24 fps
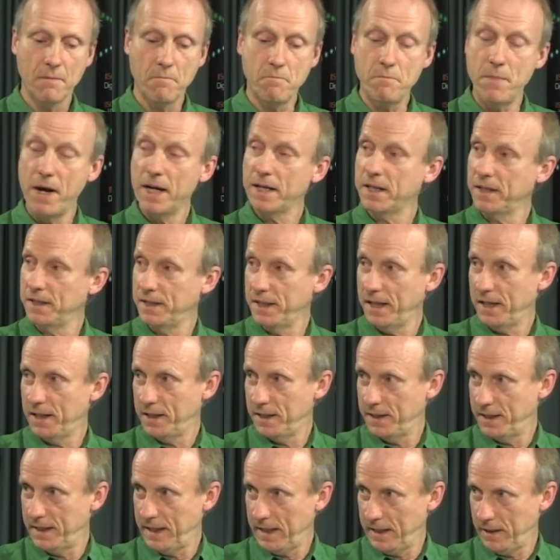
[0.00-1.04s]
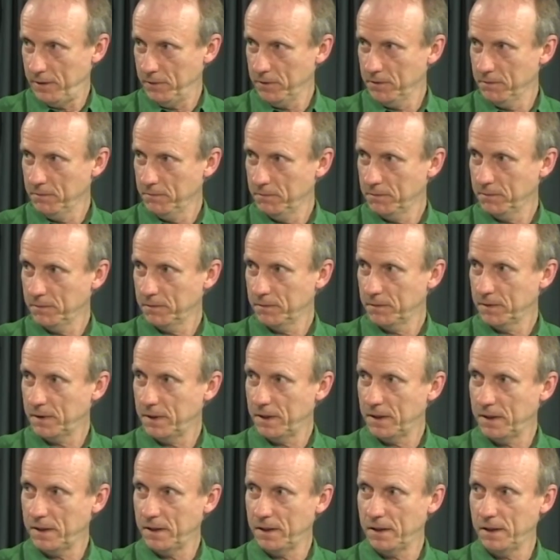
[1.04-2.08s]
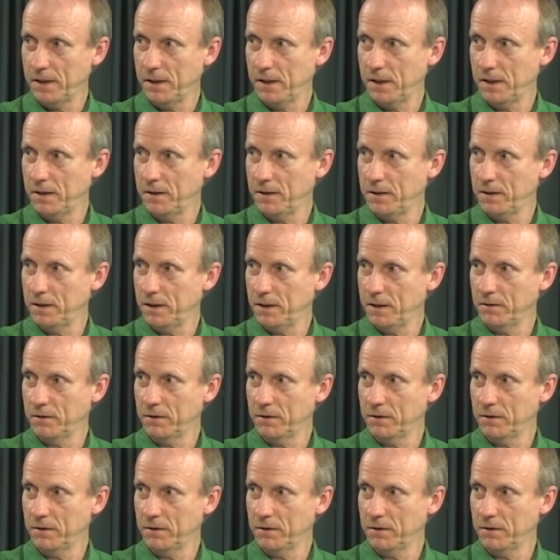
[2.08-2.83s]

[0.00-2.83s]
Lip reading: metadata down, and